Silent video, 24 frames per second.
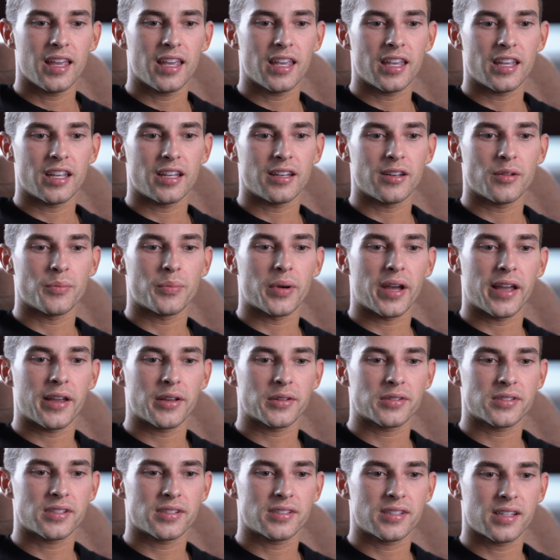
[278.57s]
in
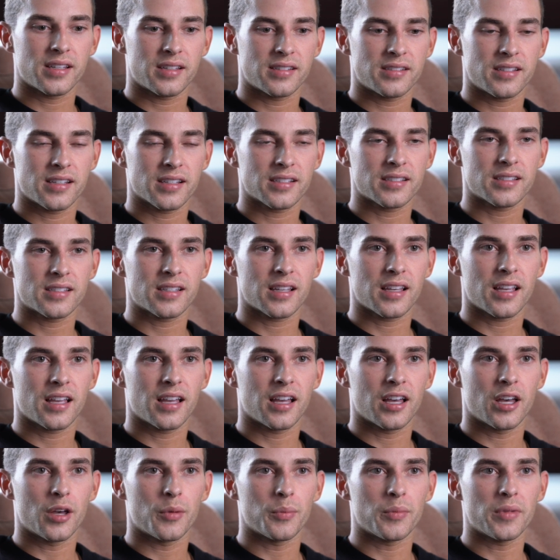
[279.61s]
biostatistics
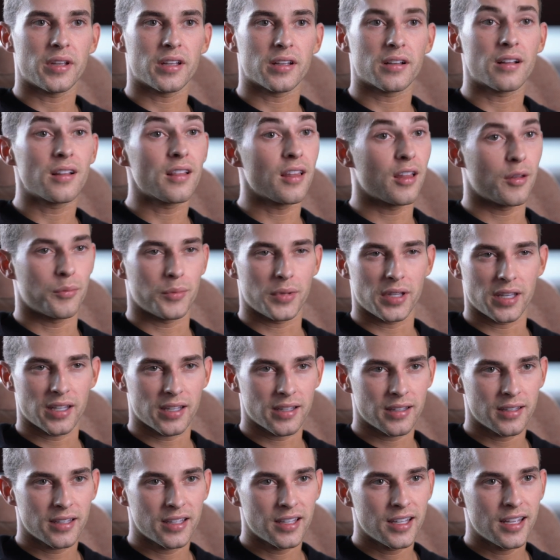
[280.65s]
in
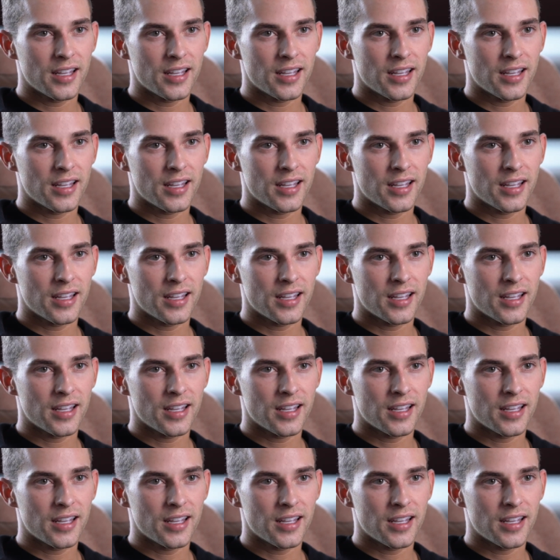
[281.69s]
Columbia.